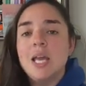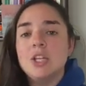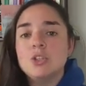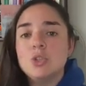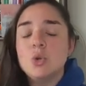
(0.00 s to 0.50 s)

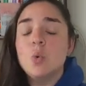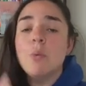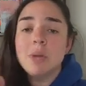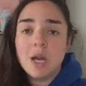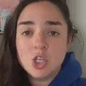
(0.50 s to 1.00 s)
into
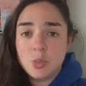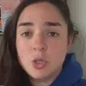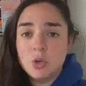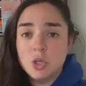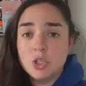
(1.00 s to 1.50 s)
women
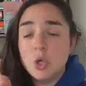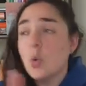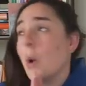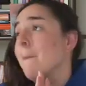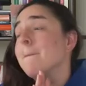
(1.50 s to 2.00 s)
entrepreneurs
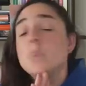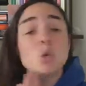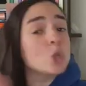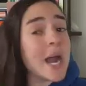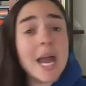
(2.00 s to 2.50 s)
who are
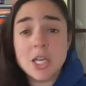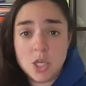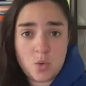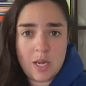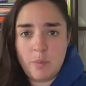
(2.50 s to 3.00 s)

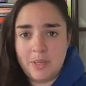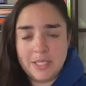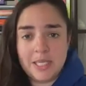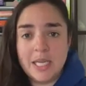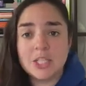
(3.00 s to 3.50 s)
brand new in
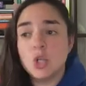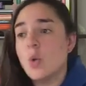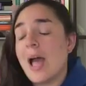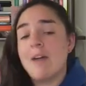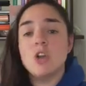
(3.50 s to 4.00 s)
business,
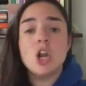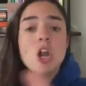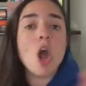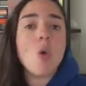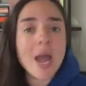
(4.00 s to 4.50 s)
who have
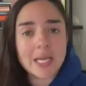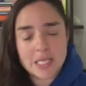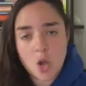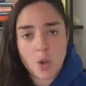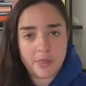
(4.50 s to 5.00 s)
no
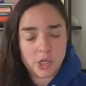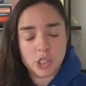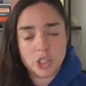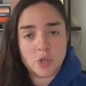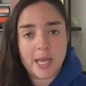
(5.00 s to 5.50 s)
idea what
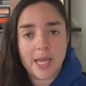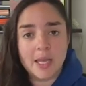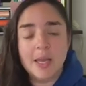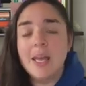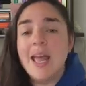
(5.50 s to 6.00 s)
they're
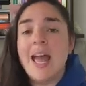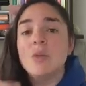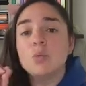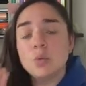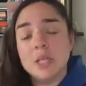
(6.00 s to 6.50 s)
doing,
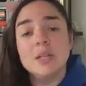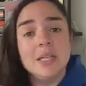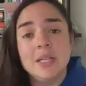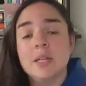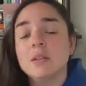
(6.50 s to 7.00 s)
and
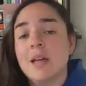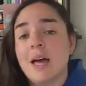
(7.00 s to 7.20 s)
really need a